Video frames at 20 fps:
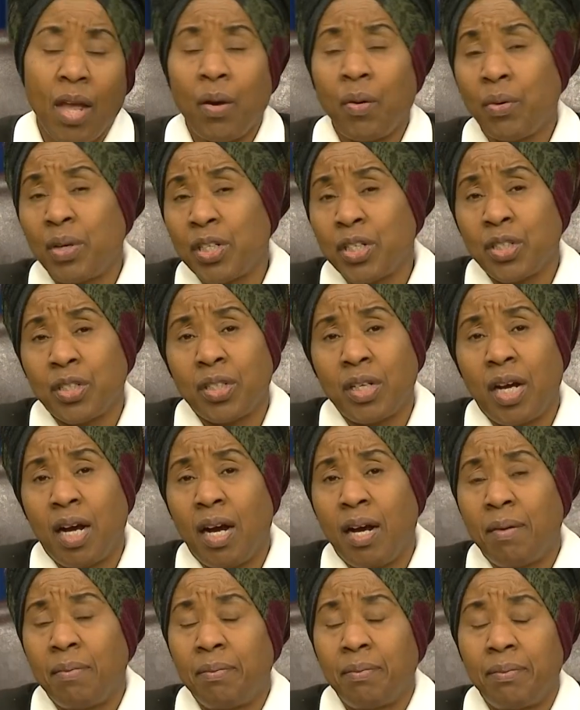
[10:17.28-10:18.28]
which
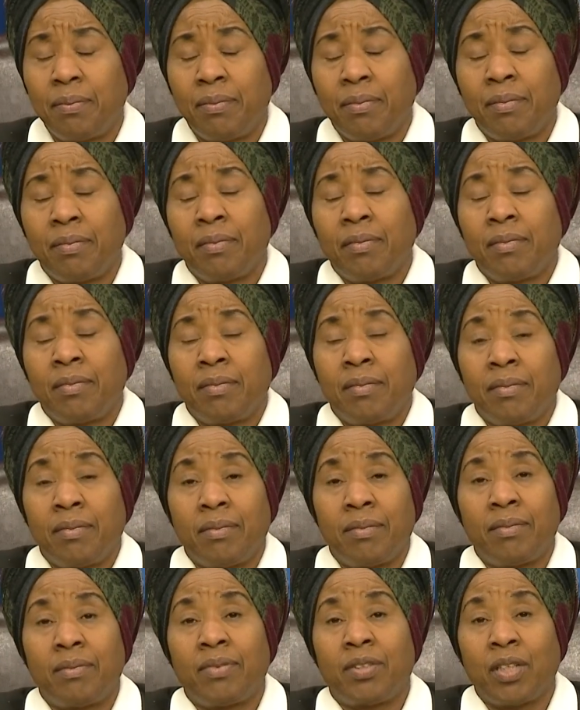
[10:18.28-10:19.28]
um,
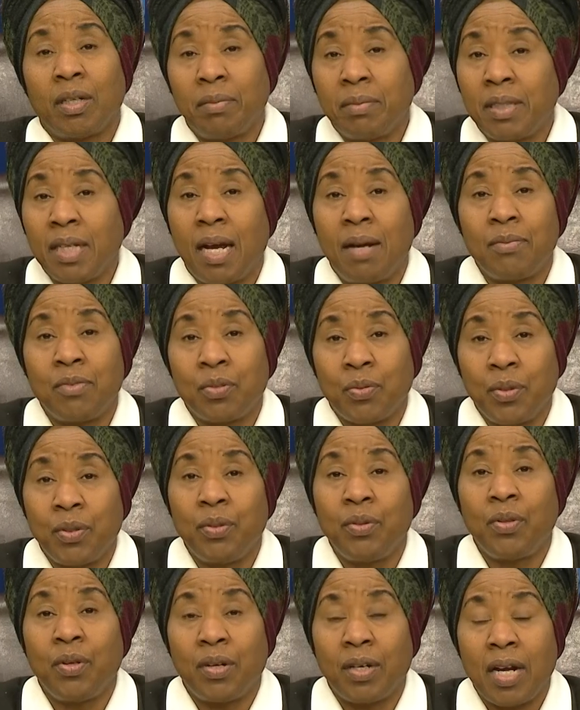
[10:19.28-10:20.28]
sometimes we
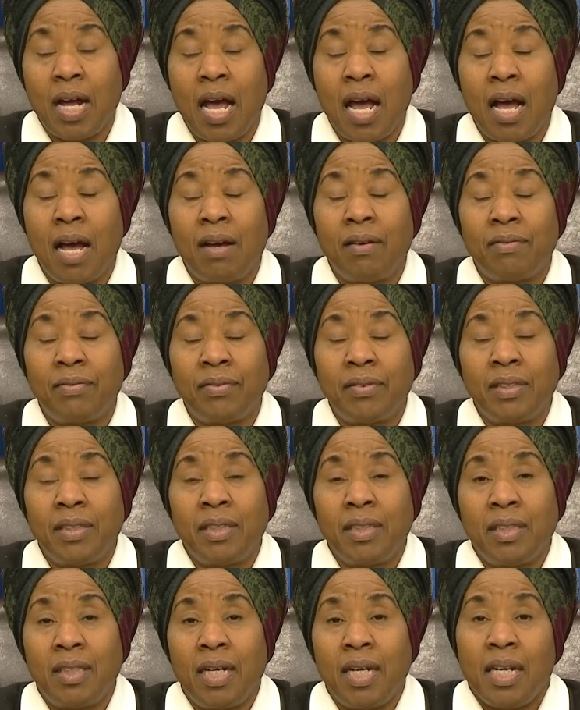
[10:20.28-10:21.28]
do not have
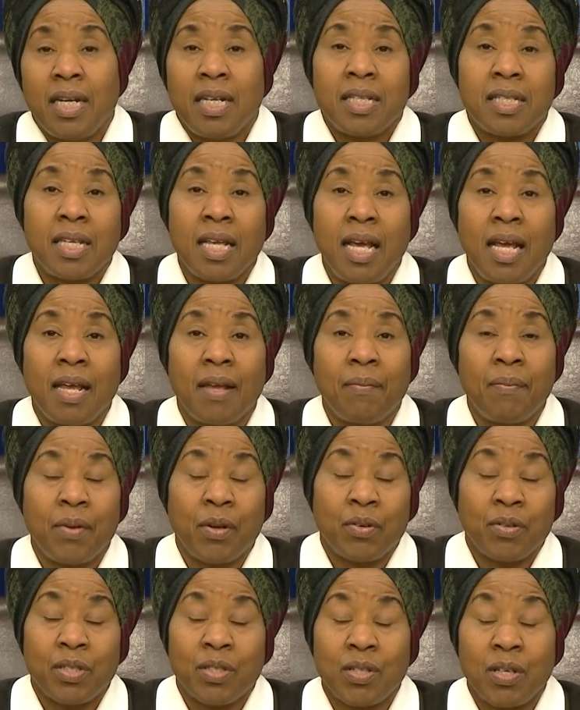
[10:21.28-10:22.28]
anything
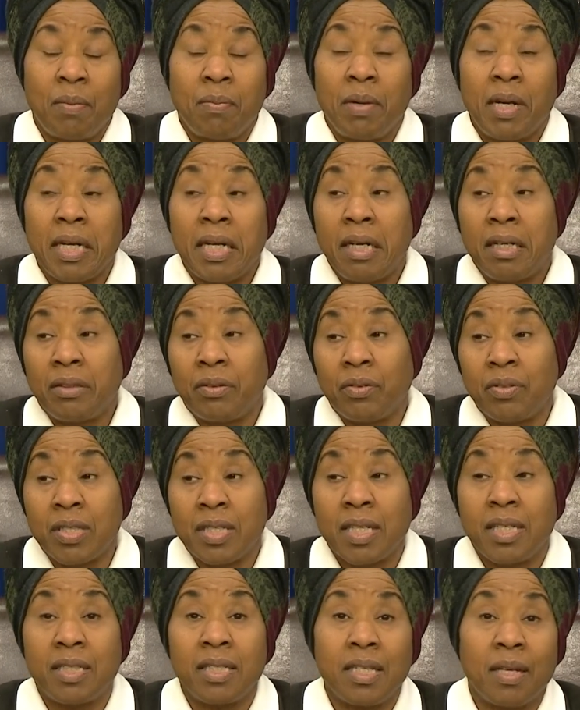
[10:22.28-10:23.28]
because somebody
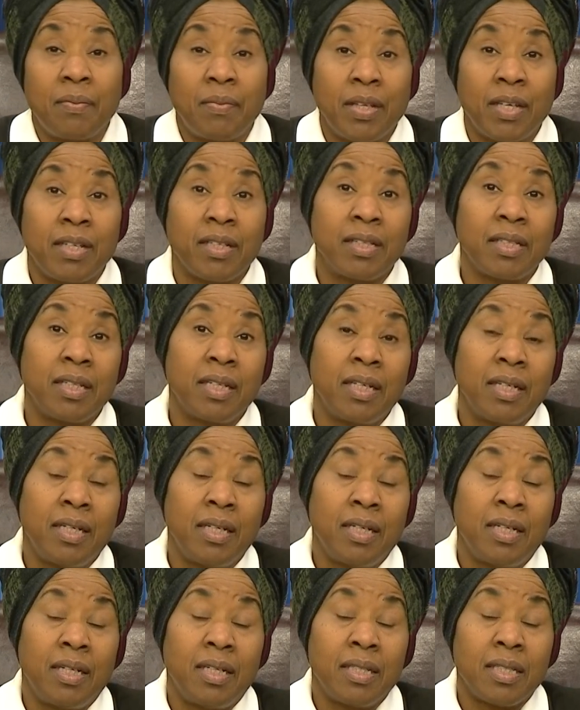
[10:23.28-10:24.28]
understands something
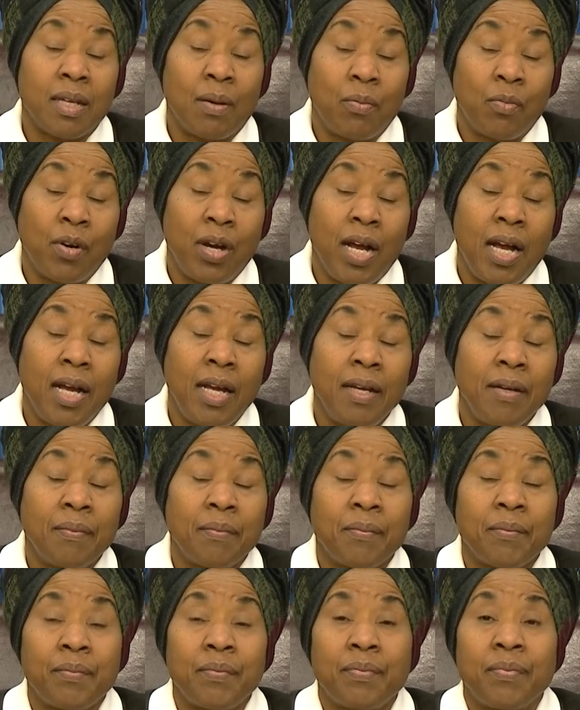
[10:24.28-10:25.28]
some way
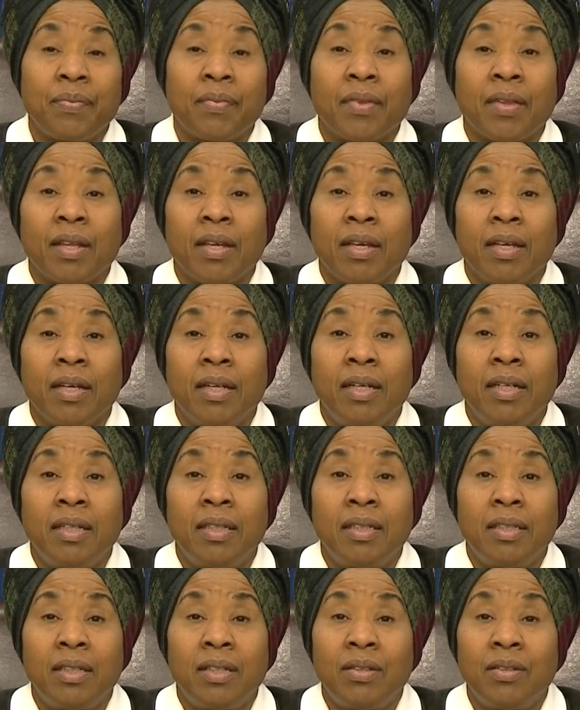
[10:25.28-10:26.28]

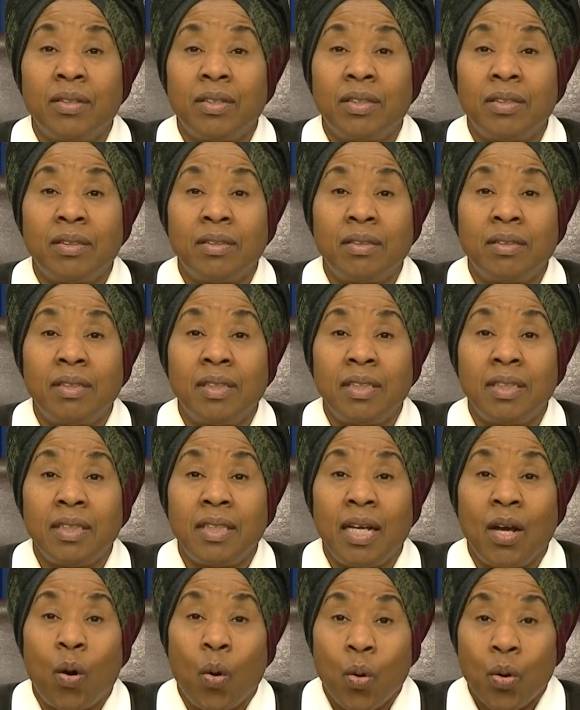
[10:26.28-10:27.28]
and uh, in
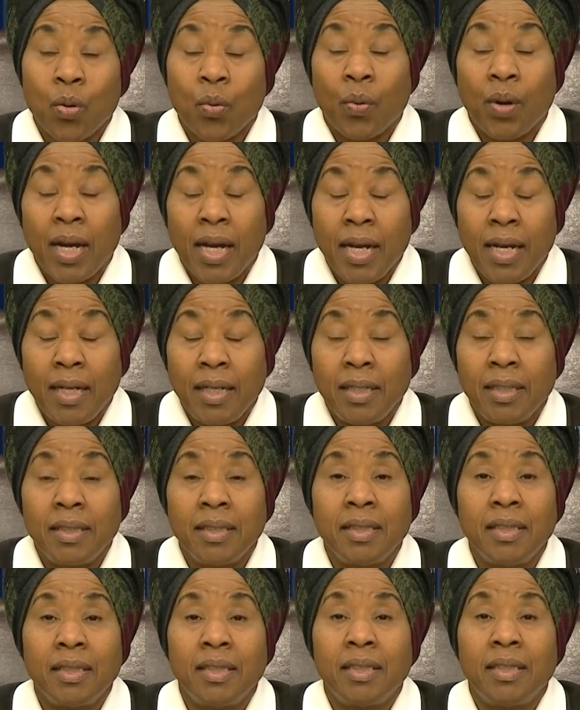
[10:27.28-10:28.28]
their own way.
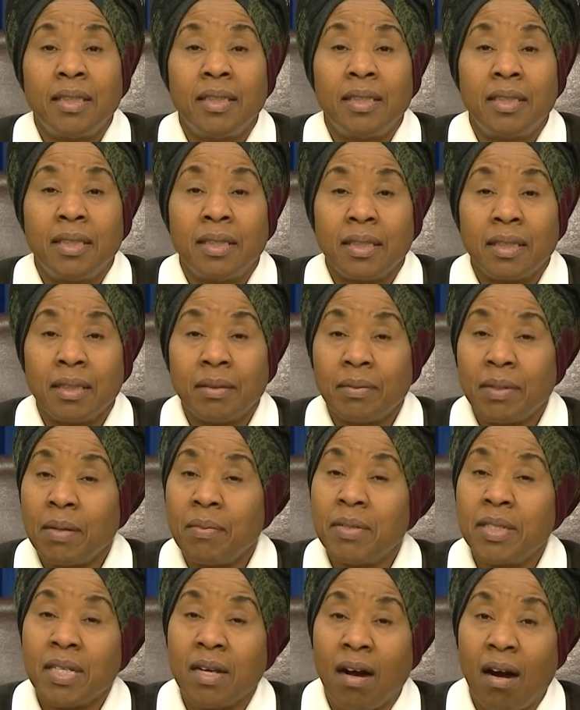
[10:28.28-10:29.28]

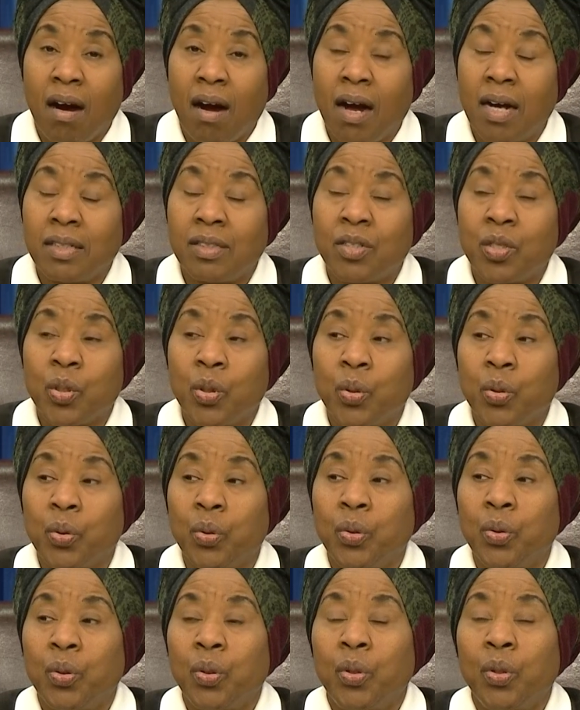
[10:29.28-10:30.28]
Sometimes it's hard
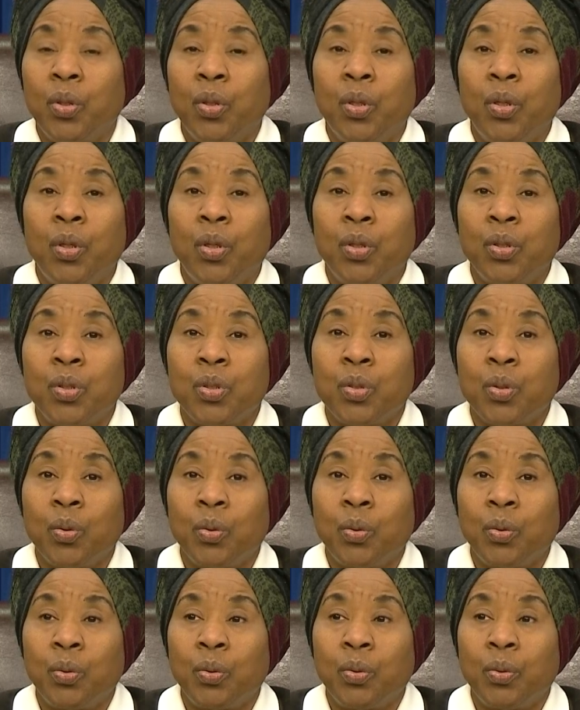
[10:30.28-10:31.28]
to
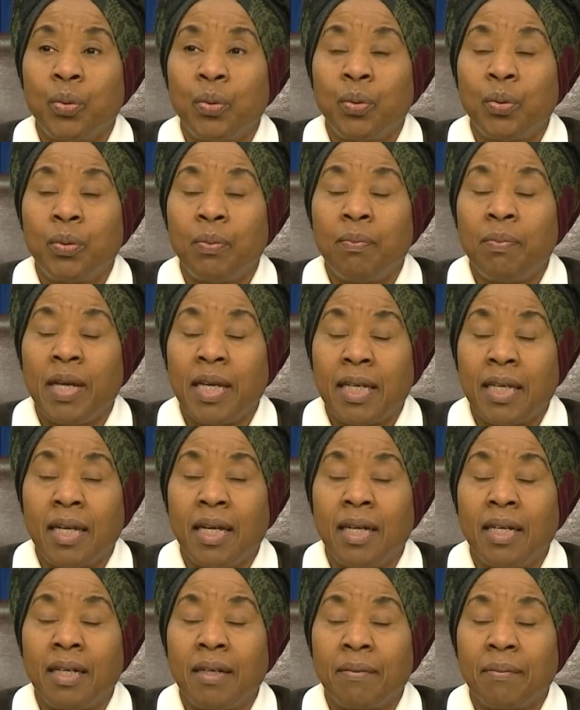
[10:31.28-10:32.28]
to make
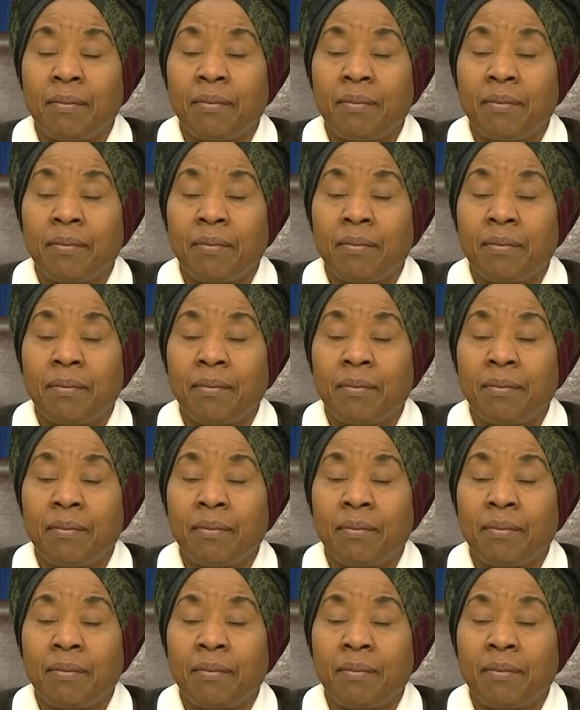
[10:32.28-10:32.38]
it,